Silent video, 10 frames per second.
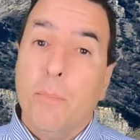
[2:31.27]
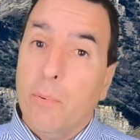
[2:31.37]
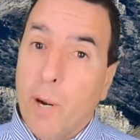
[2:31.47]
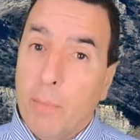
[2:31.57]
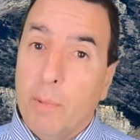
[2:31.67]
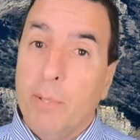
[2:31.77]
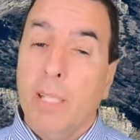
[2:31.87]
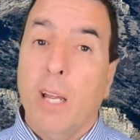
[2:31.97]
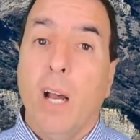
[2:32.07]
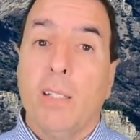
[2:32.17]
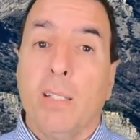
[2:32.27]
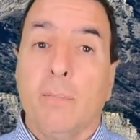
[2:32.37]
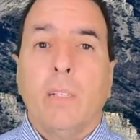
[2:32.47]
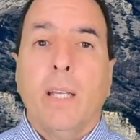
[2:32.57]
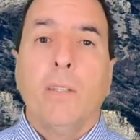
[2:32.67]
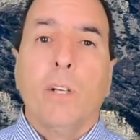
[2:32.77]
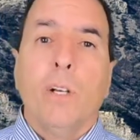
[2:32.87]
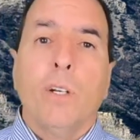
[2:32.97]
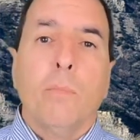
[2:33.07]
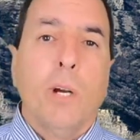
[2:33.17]
Probably not. In the
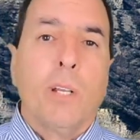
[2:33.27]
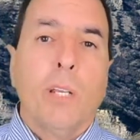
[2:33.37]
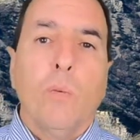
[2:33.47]
current market,